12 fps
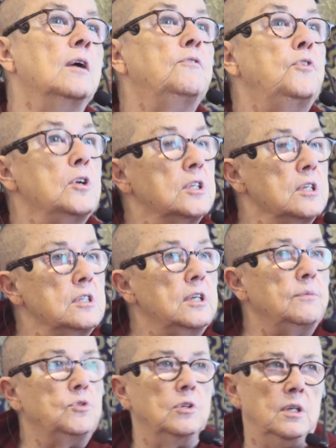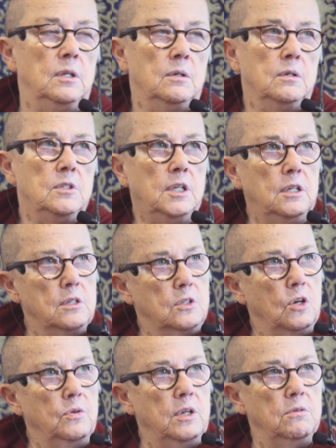First, conceptually, see it as
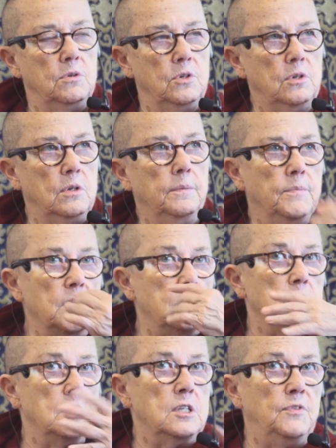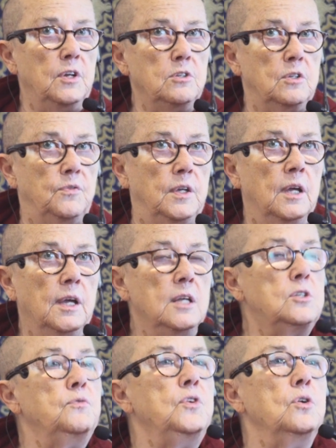coherent, you know. It's, just, it's a philosophy.
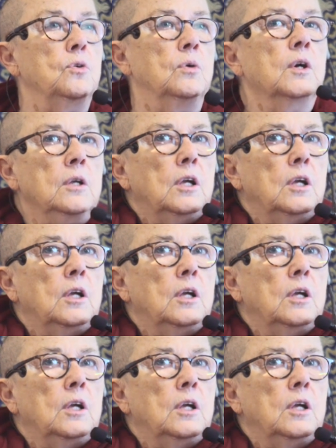It's a view.